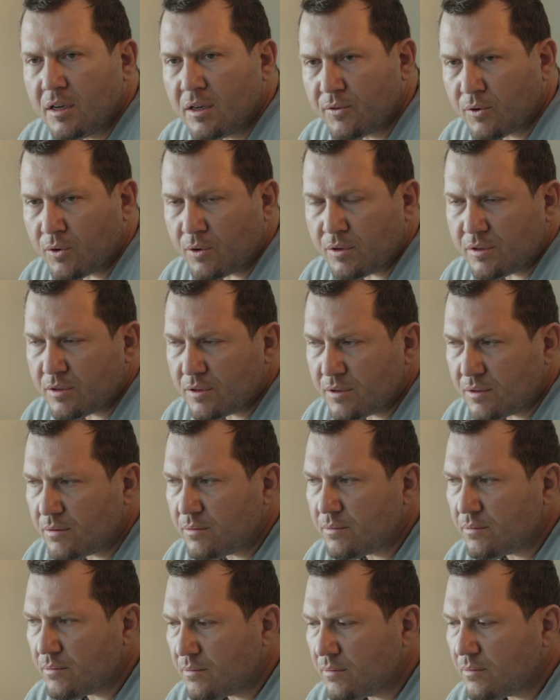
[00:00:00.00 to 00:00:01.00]
of course,
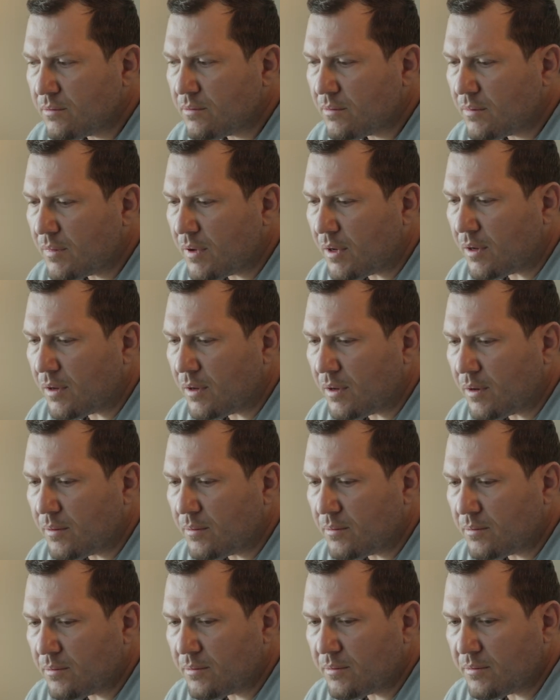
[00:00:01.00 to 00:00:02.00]

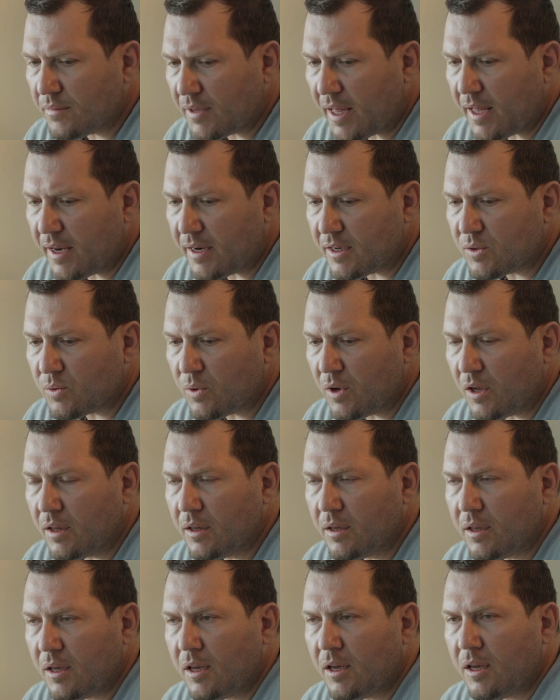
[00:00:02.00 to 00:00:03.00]
that as well.